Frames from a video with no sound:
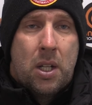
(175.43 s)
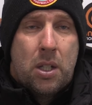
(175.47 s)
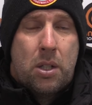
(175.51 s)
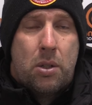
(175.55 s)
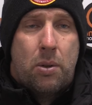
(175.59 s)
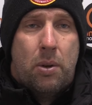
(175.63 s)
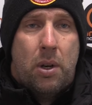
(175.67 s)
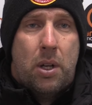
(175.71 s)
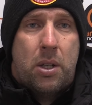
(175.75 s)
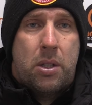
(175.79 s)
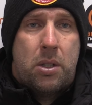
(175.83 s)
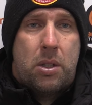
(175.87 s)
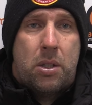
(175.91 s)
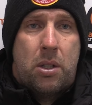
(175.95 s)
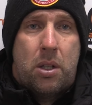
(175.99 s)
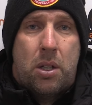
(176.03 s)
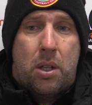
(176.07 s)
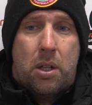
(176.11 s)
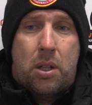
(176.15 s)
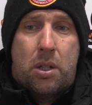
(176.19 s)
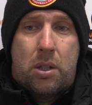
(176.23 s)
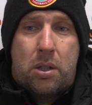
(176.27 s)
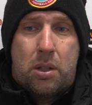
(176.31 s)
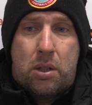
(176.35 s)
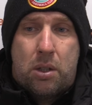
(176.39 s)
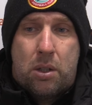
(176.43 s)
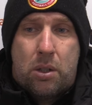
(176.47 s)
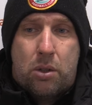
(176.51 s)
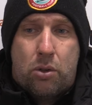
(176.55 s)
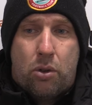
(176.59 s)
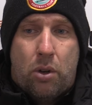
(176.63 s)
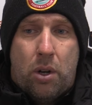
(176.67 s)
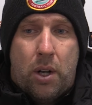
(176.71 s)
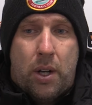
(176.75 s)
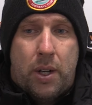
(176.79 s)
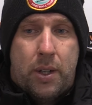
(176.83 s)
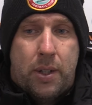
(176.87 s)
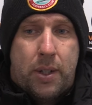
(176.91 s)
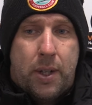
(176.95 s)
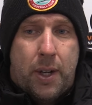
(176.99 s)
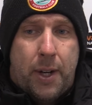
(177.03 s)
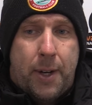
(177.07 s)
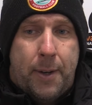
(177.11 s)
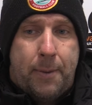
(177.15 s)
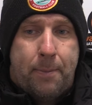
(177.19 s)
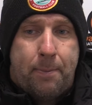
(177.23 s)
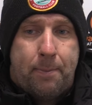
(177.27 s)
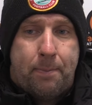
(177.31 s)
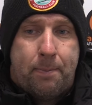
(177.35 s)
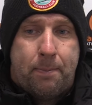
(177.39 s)
to us to, to try and
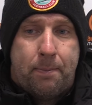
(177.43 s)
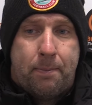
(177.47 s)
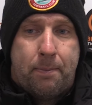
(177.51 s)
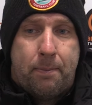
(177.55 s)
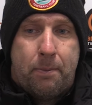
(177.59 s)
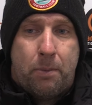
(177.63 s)
um,